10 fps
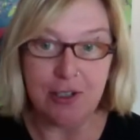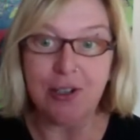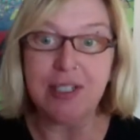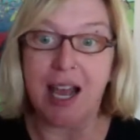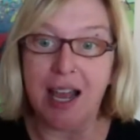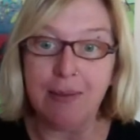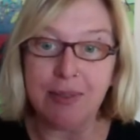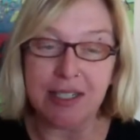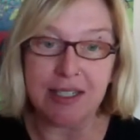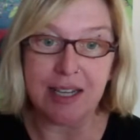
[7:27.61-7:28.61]
time
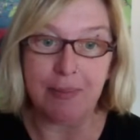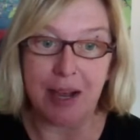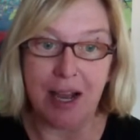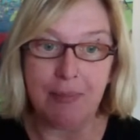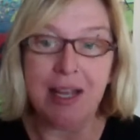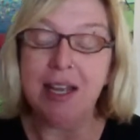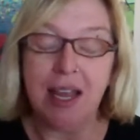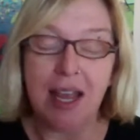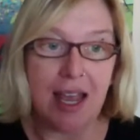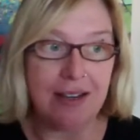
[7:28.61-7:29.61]
to step up,
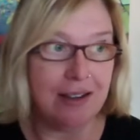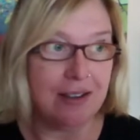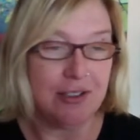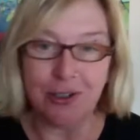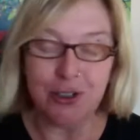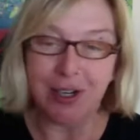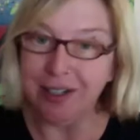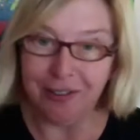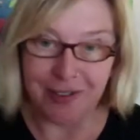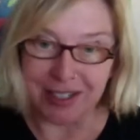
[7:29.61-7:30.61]
and don't try
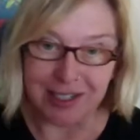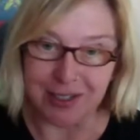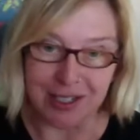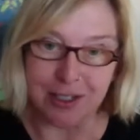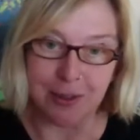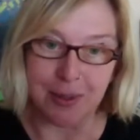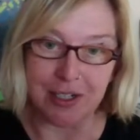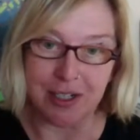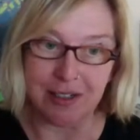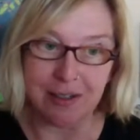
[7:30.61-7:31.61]
to fix their
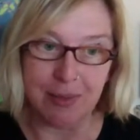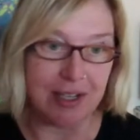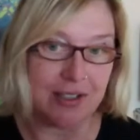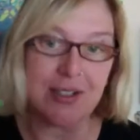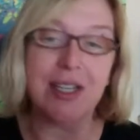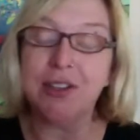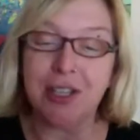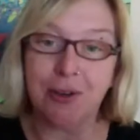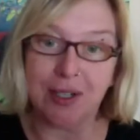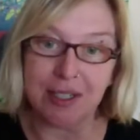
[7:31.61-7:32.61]
situation, because there's
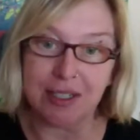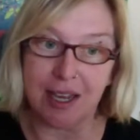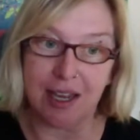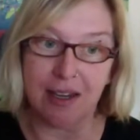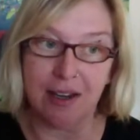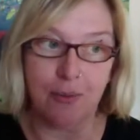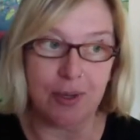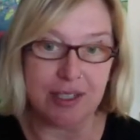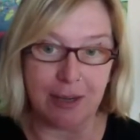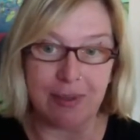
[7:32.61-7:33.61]
nothing you can say
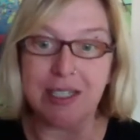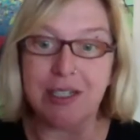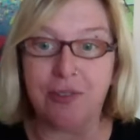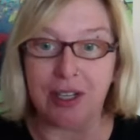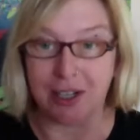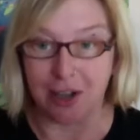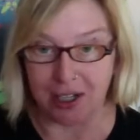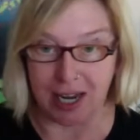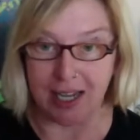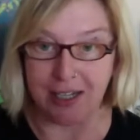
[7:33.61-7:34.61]
when somebody's feeling
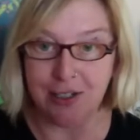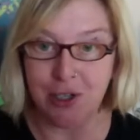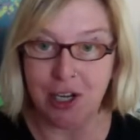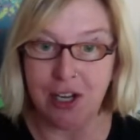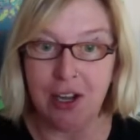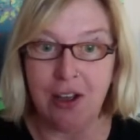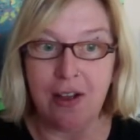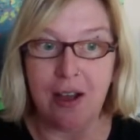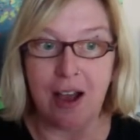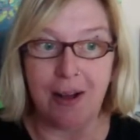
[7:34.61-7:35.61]
on edge.
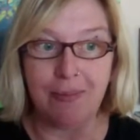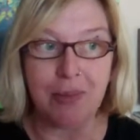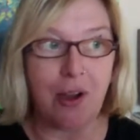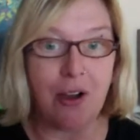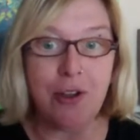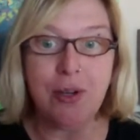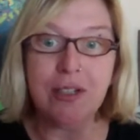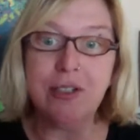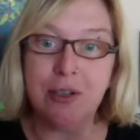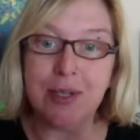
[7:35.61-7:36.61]
All you
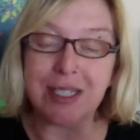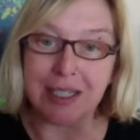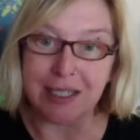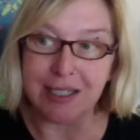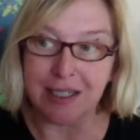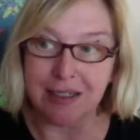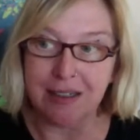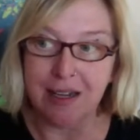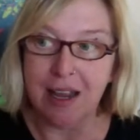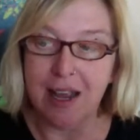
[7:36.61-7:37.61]
can do is
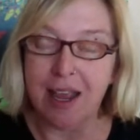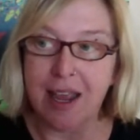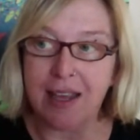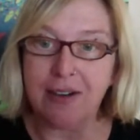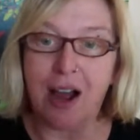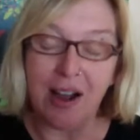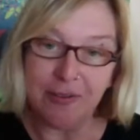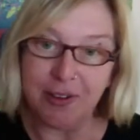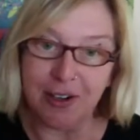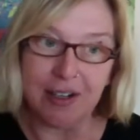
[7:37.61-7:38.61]
listen and
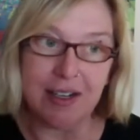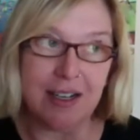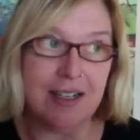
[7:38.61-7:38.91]
offer,